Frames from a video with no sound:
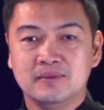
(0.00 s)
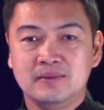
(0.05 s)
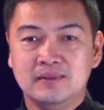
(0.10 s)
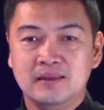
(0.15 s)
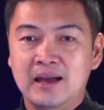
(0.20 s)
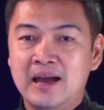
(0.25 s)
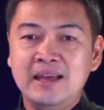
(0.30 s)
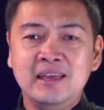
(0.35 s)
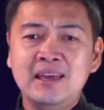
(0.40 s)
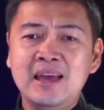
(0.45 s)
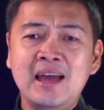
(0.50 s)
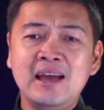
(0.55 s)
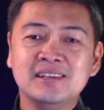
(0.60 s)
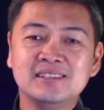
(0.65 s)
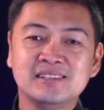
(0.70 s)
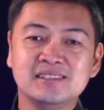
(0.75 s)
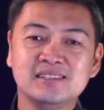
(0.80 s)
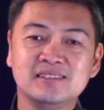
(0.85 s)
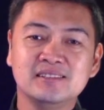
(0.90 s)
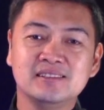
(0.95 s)
And
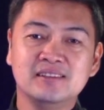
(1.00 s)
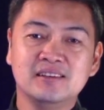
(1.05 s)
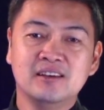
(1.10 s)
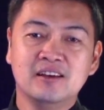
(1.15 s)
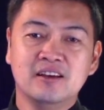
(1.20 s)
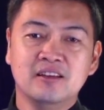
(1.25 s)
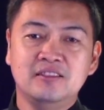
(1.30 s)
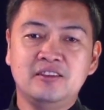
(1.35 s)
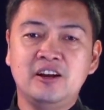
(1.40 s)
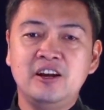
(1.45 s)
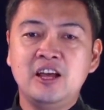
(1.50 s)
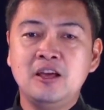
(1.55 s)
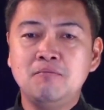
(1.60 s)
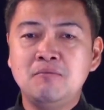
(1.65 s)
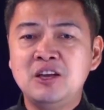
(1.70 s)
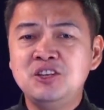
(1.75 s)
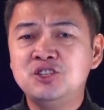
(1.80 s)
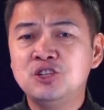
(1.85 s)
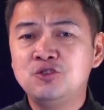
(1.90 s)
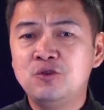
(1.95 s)
yes, their
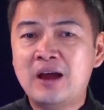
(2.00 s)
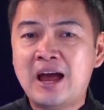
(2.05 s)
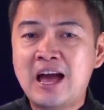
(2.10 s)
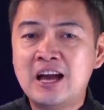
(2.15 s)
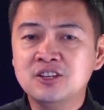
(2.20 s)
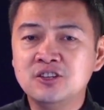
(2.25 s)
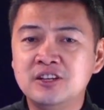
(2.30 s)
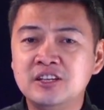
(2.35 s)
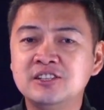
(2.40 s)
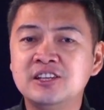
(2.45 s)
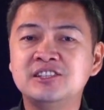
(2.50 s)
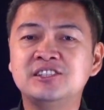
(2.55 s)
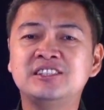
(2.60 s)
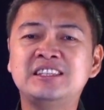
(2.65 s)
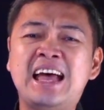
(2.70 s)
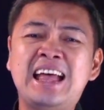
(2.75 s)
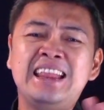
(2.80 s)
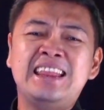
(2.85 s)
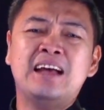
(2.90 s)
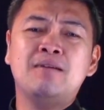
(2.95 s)
immediate reaction is to
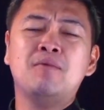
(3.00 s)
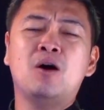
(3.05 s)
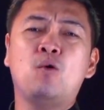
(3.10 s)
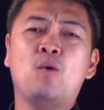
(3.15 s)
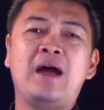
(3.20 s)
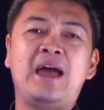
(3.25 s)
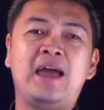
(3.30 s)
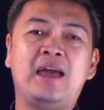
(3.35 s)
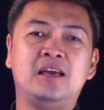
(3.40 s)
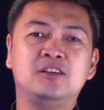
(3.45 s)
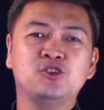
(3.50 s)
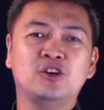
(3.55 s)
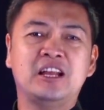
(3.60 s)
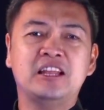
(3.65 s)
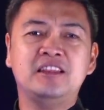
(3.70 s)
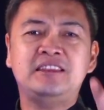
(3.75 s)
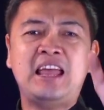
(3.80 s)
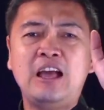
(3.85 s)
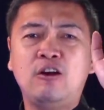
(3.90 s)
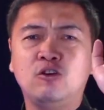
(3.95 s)
send them away so that
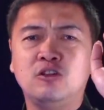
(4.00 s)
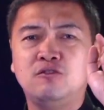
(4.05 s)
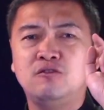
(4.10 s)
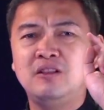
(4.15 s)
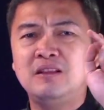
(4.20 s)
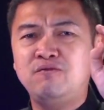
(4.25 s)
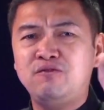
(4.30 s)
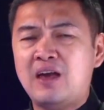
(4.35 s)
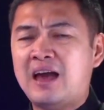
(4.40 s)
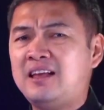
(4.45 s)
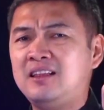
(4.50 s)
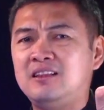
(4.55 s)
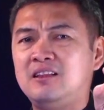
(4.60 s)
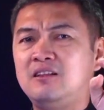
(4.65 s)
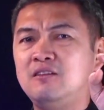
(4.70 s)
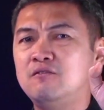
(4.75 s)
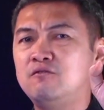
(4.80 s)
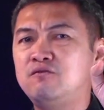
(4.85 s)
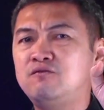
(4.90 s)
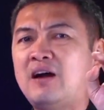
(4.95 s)
they could
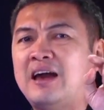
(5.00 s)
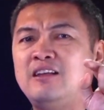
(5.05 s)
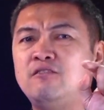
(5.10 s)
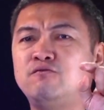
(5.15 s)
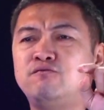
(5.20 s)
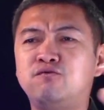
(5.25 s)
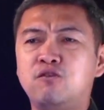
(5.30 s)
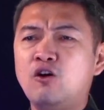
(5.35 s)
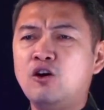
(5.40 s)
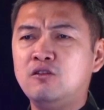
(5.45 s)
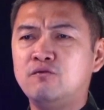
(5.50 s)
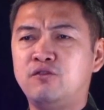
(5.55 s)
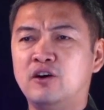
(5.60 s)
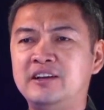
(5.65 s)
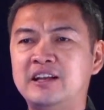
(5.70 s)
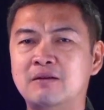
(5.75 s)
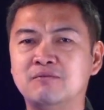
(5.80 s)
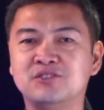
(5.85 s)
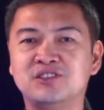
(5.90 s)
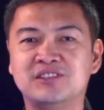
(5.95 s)
find food for
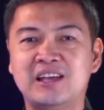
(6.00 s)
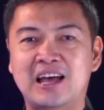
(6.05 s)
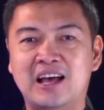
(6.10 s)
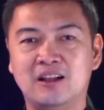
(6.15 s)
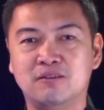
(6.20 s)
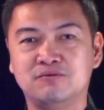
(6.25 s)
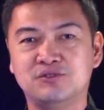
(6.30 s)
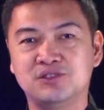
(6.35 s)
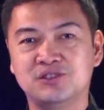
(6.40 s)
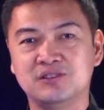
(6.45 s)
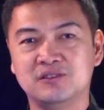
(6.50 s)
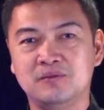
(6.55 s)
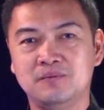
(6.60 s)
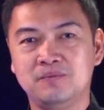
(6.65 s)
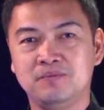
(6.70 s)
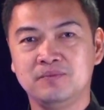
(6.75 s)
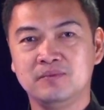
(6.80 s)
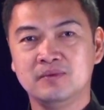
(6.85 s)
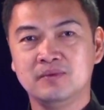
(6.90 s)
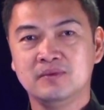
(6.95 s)
themselves.
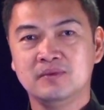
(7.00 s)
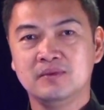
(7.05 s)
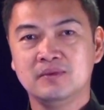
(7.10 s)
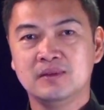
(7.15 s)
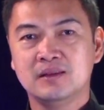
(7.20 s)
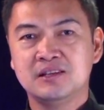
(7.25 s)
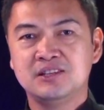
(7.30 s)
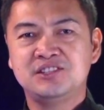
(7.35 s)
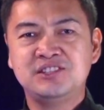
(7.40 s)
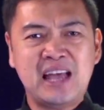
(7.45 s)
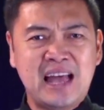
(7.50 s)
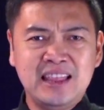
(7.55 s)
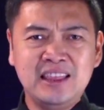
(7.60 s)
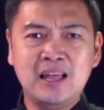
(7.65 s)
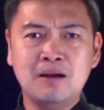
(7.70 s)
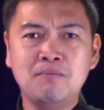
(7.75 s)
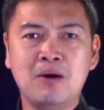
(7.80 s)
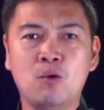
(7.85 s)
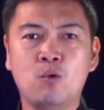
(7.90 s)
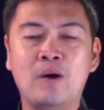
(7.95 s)
Send
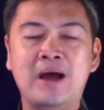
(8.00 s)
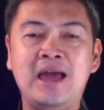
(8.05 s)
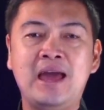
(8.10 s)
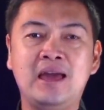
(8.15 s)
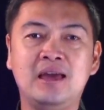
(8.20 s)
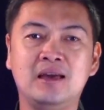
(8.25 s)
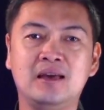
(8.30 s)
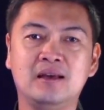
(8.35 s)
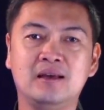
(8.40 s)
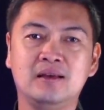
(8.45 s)
them away.